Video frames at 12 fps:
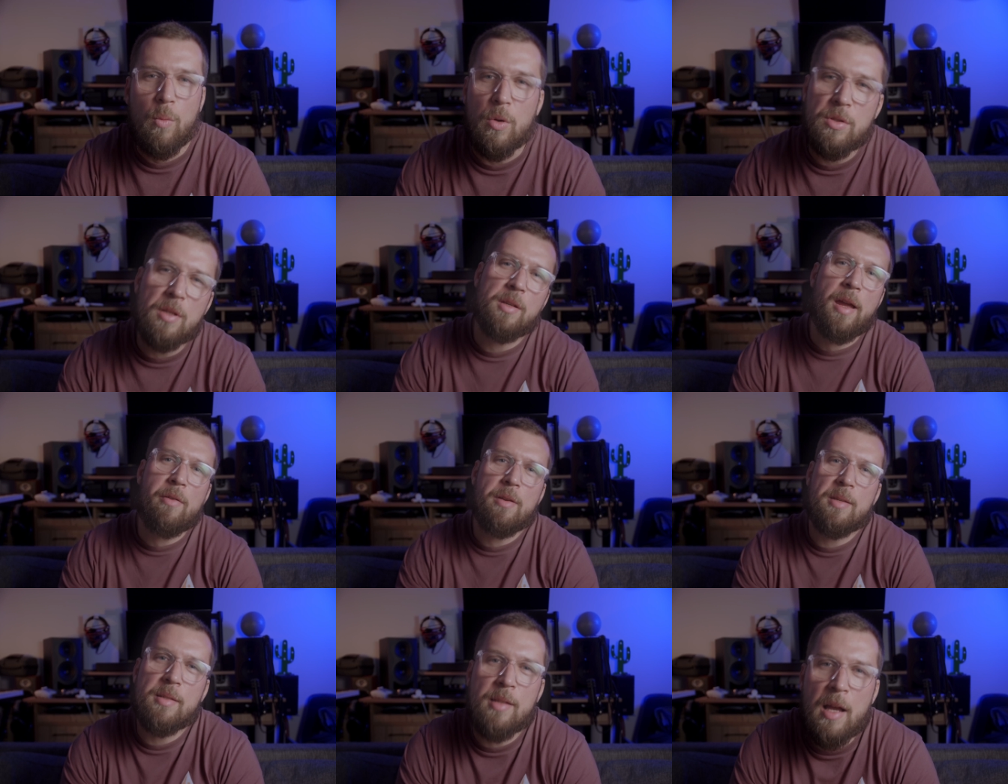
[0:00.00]
Was the
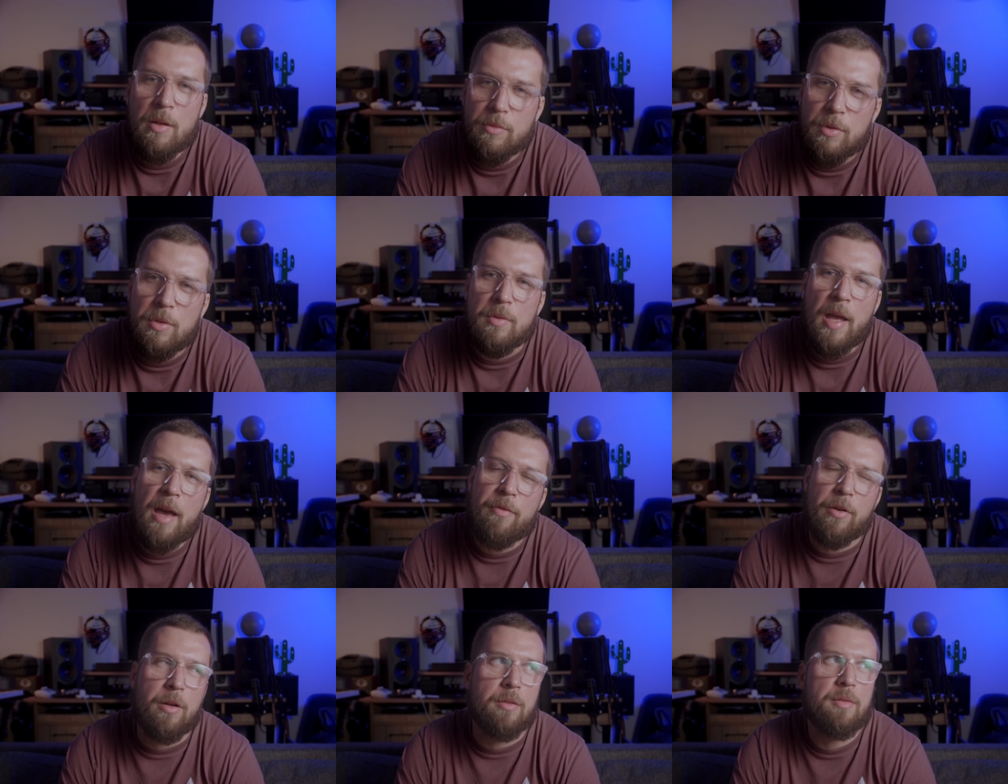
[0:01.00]
scariest sound you could
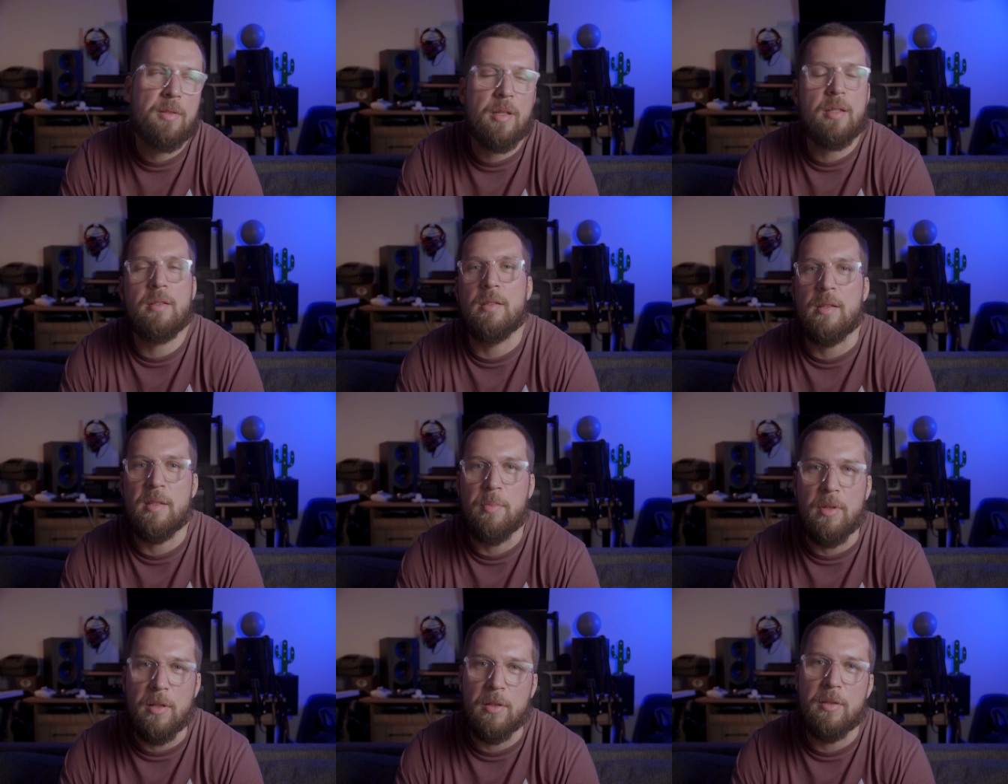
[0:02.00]
have heard sixty-six
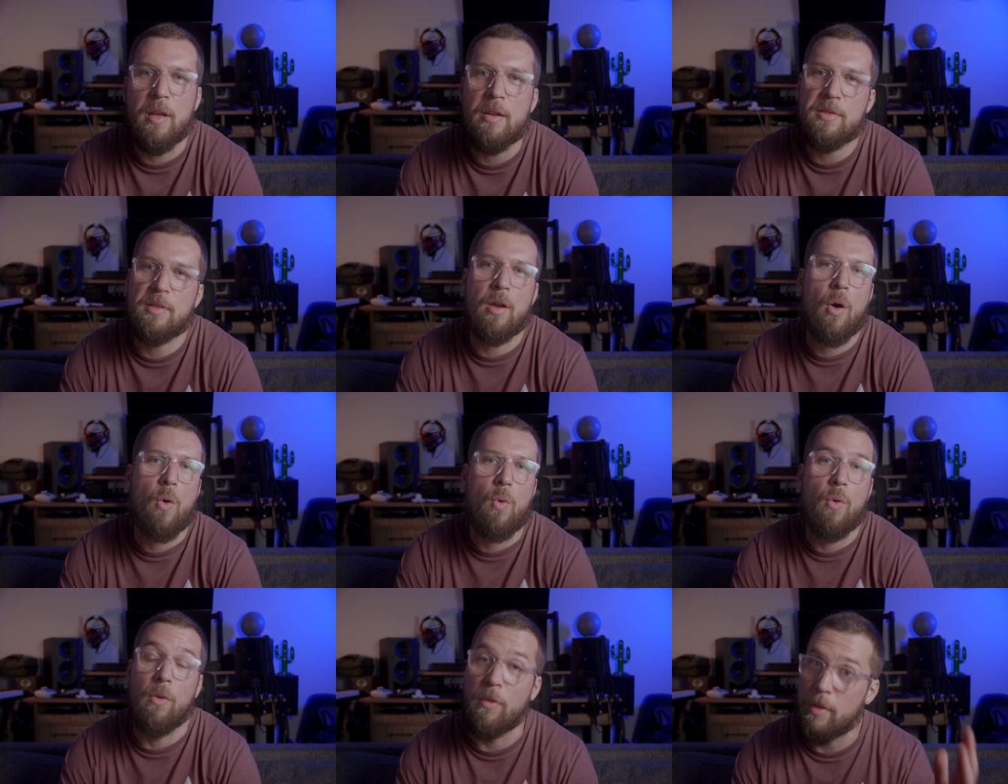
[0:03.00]
million years
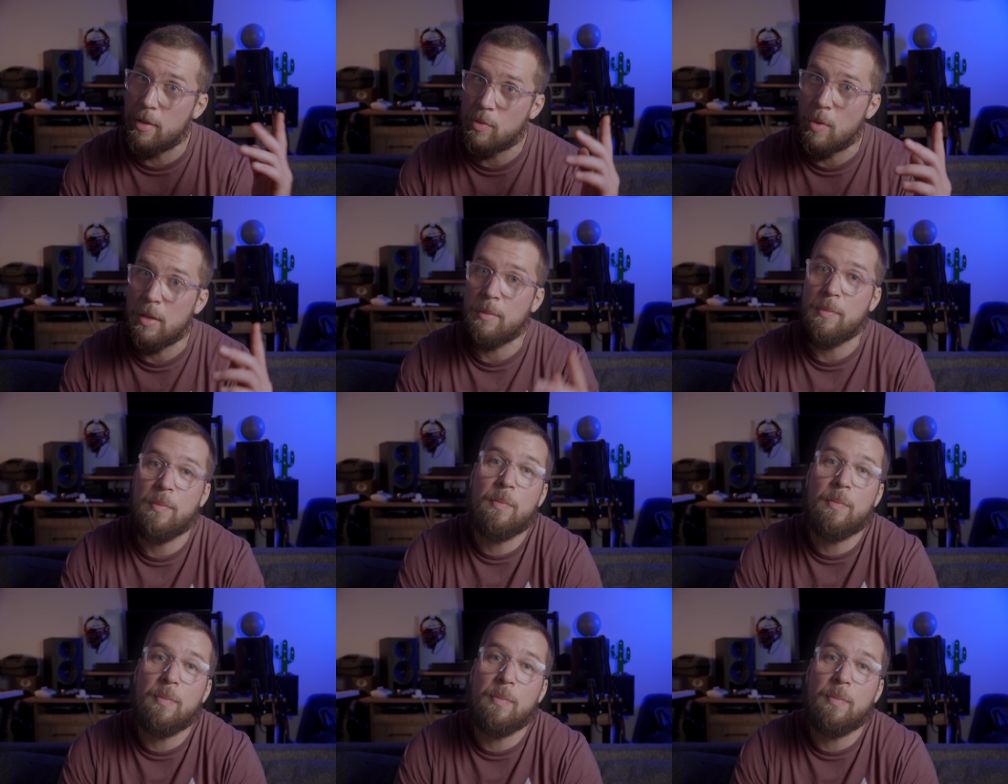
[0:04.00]
ago this one?